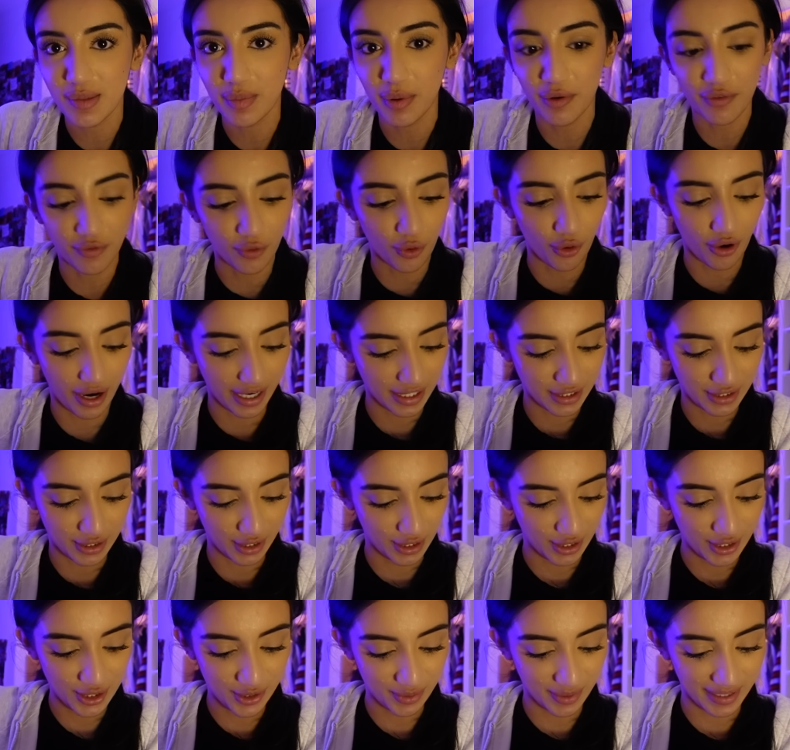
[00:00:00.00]
before I
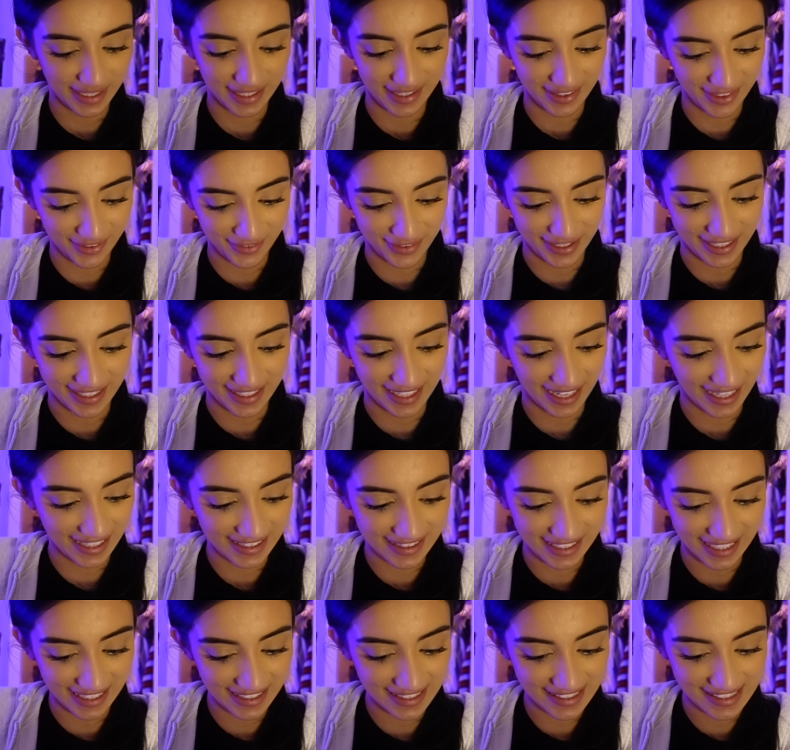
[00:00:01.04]
turned 23. Like,
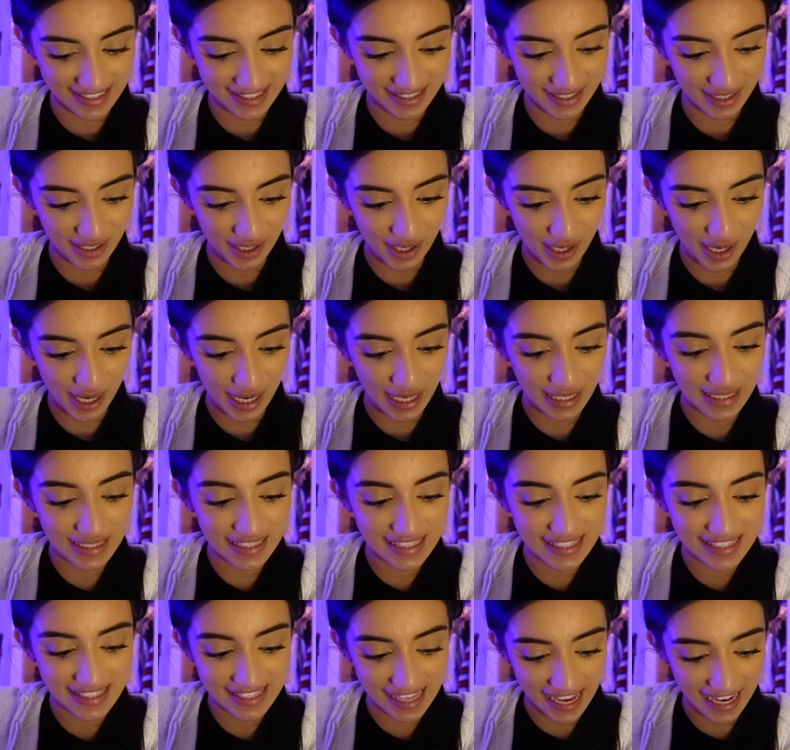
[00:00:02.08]
that's
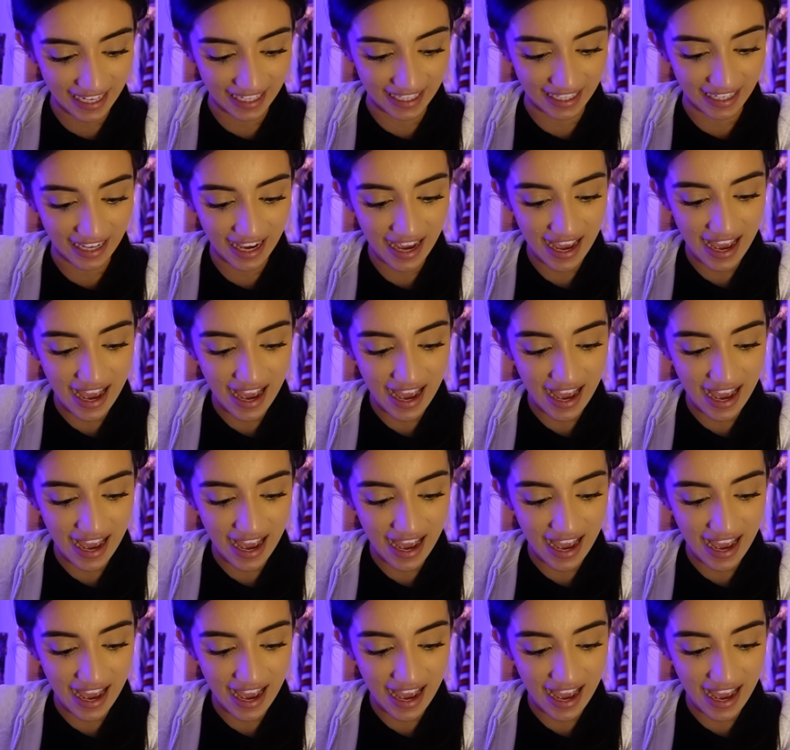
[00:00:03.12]
insane.